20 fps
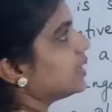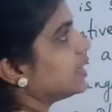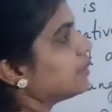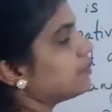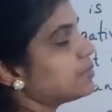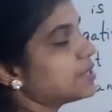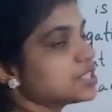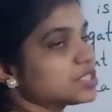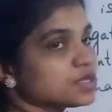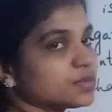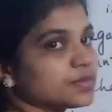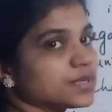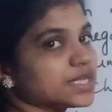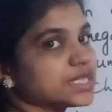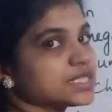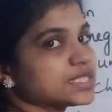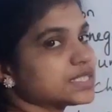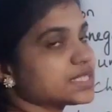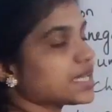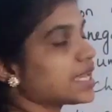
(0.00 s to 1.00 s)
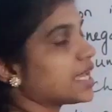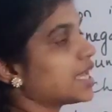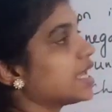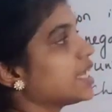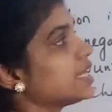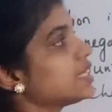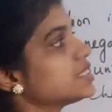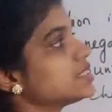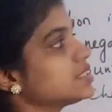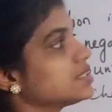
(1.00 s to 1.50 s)
T plus or minus a
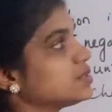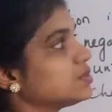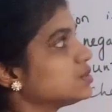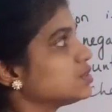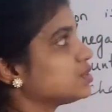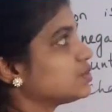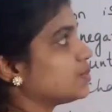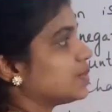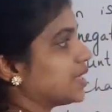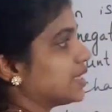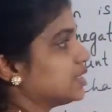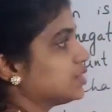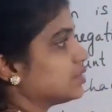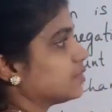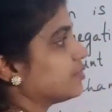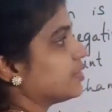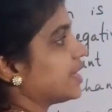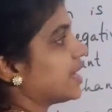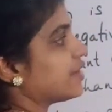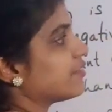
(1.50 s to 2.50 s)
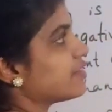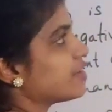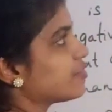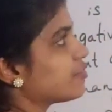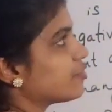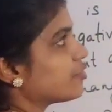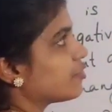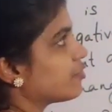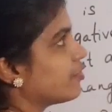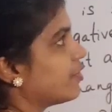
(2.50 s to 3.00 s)
is equals to y. So we have
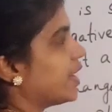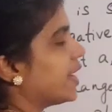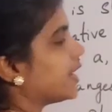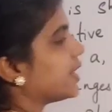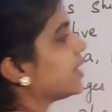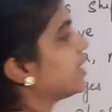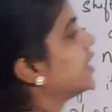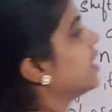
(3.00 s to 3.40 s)
f of y.